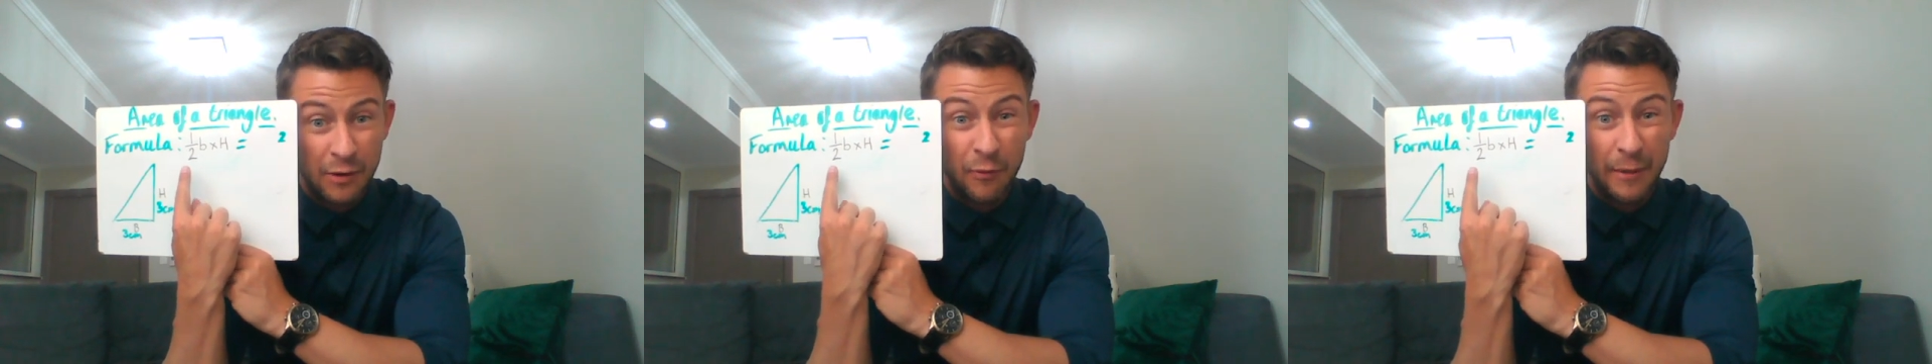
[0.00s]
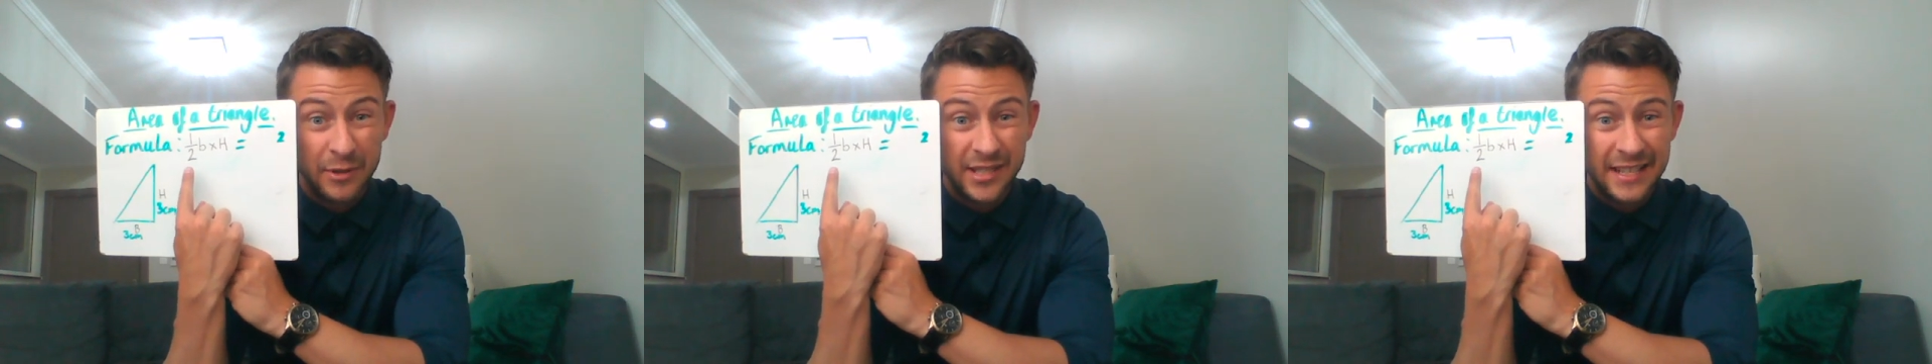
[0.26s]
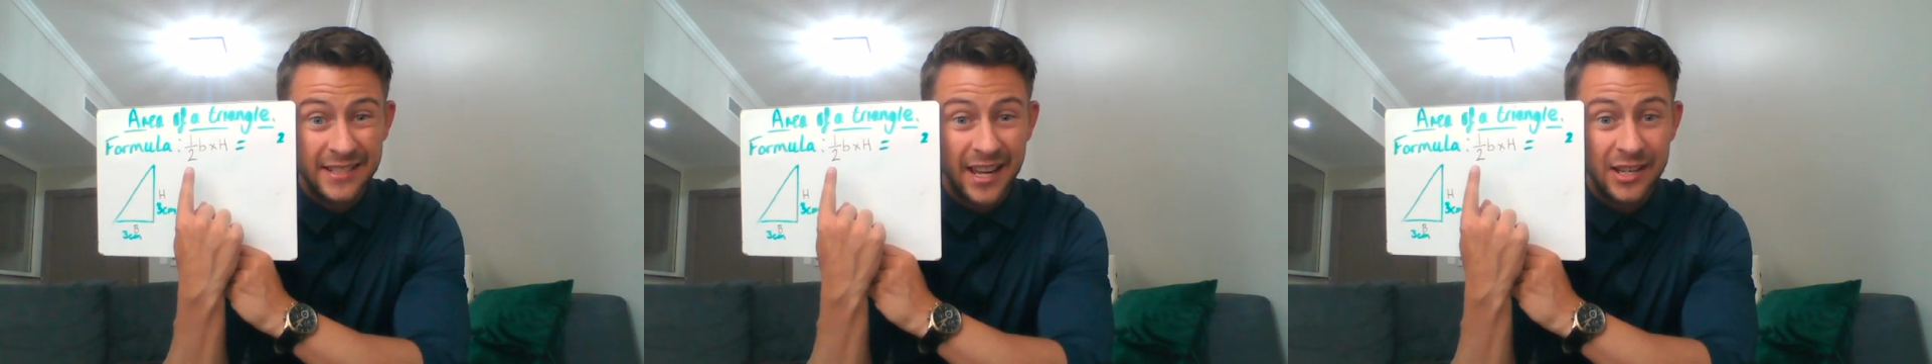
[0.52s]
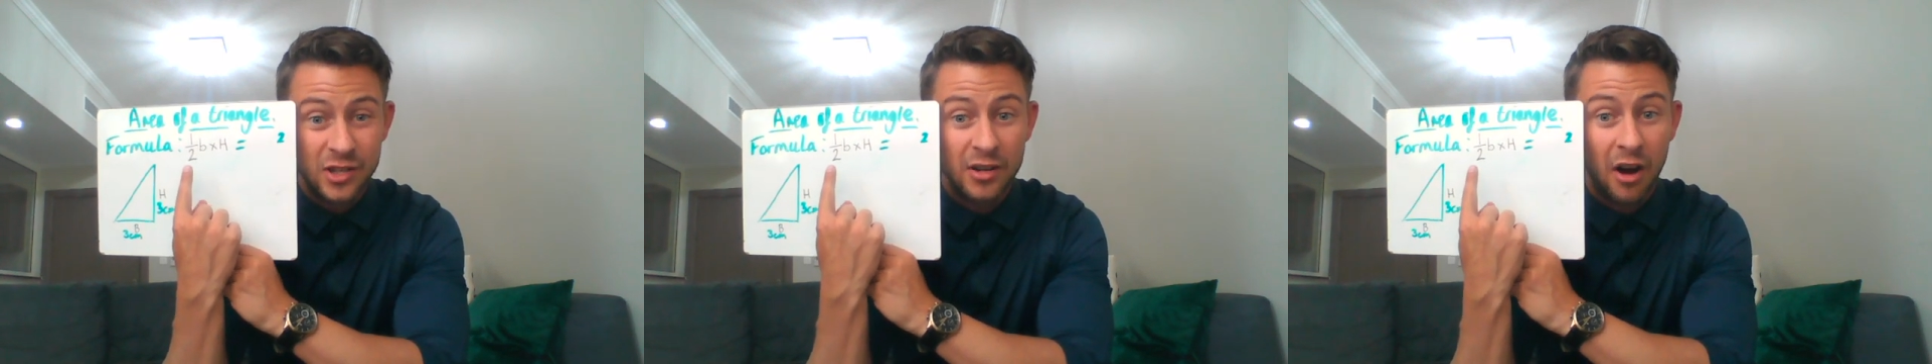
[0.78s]

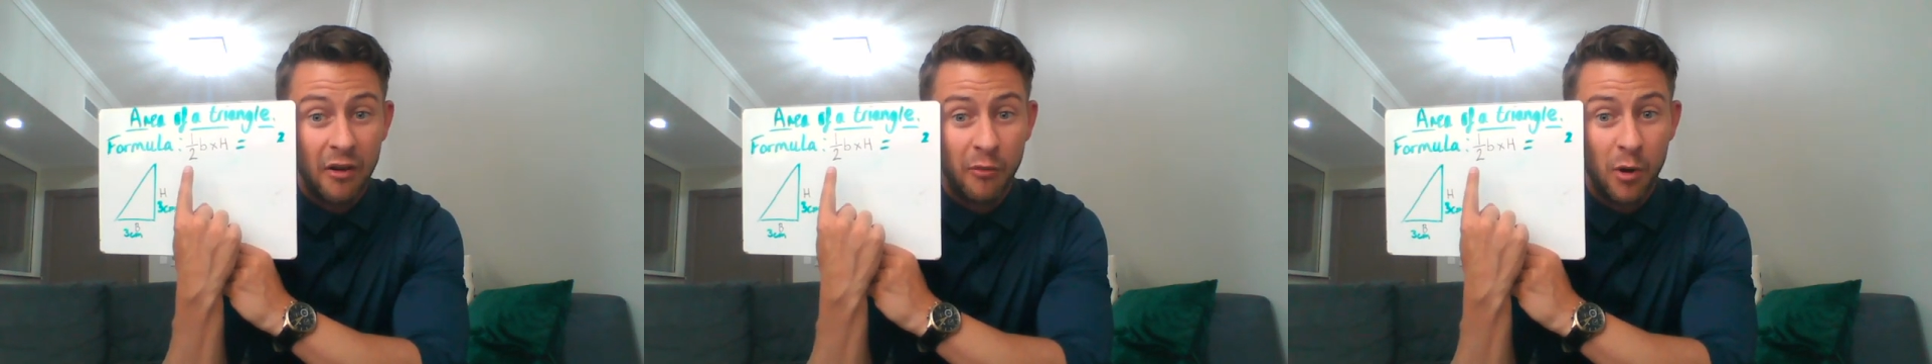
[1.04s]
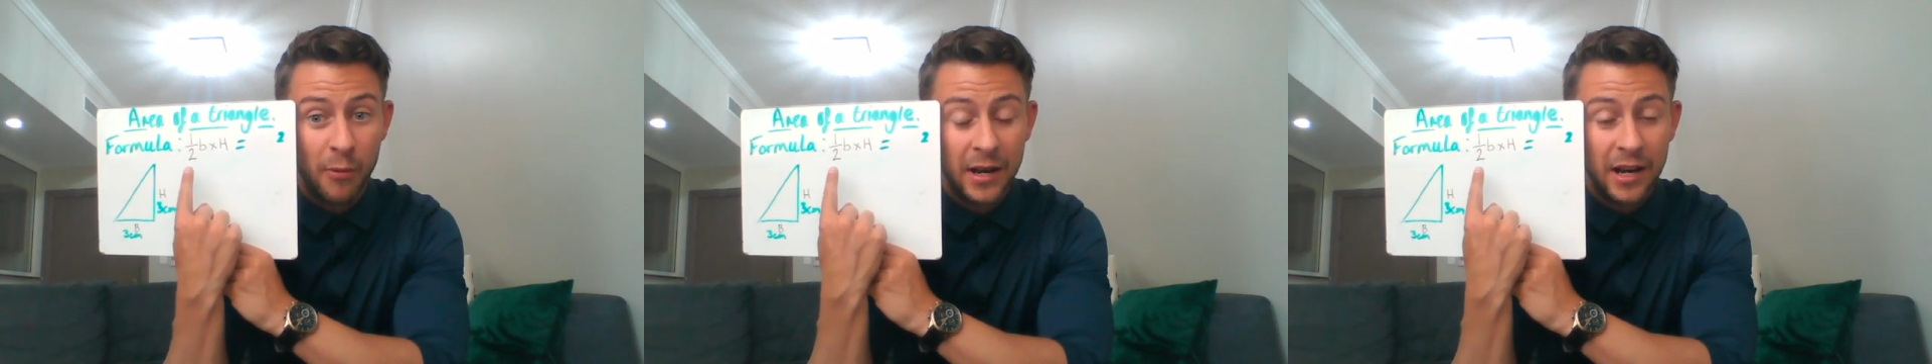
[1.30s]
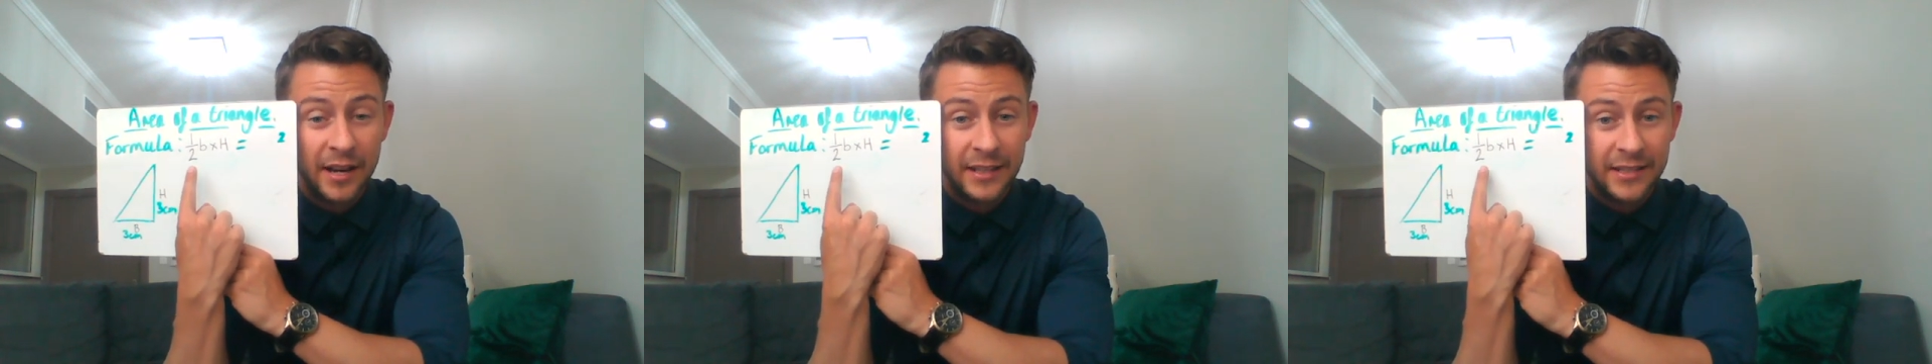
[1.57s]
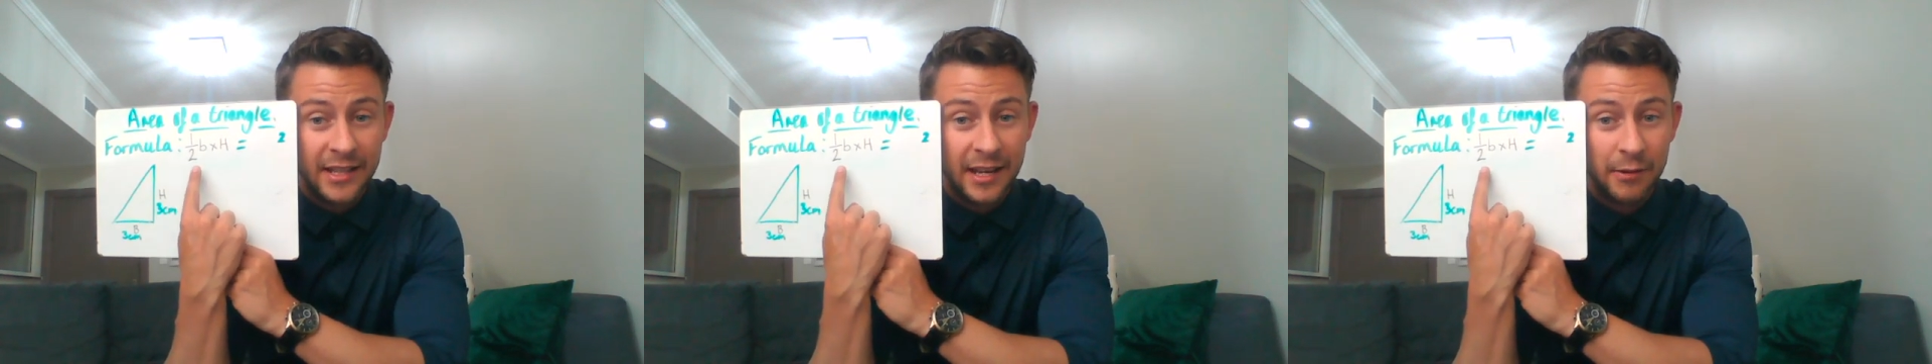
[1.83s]
representation of what we're
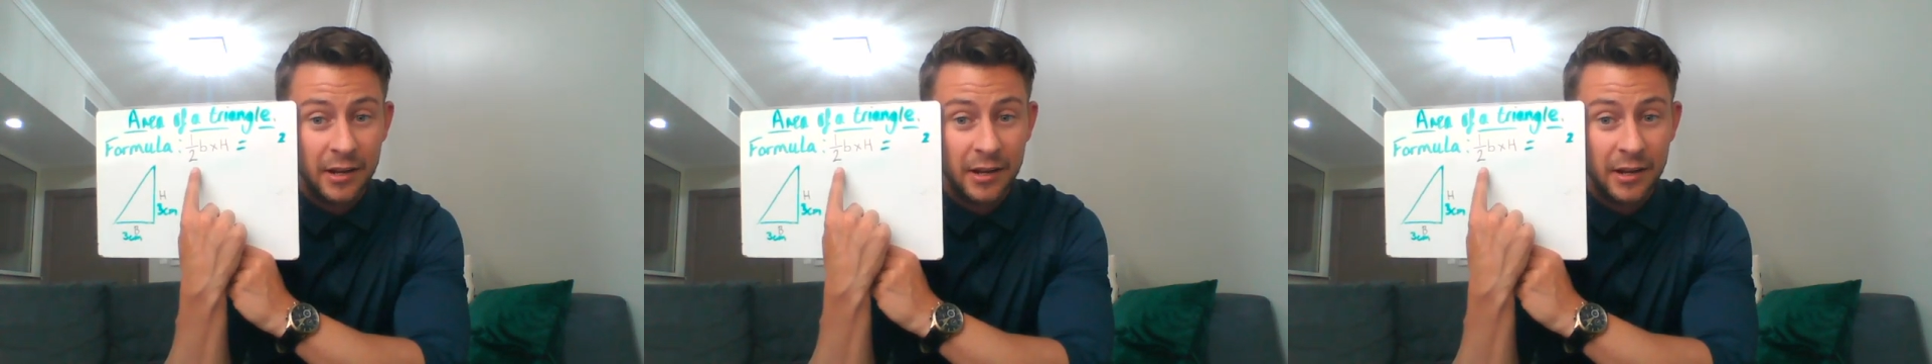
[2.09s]
learning today.